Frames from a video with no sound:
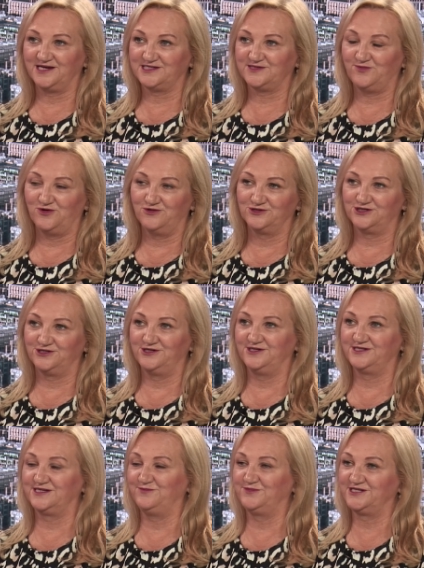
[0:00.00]

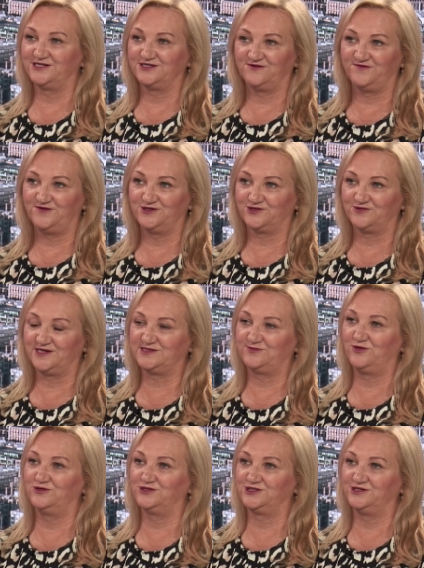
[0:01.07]
exposures and potential future
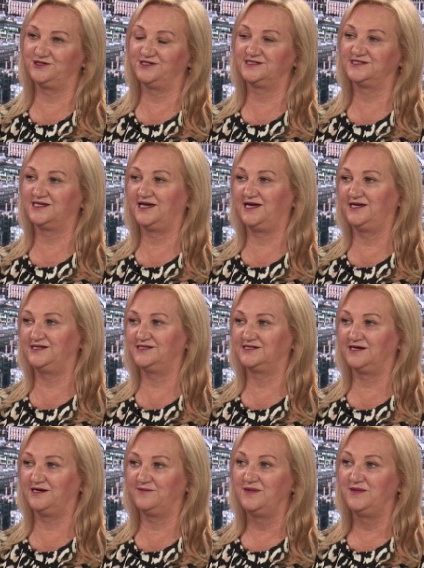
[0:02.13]
exposures, and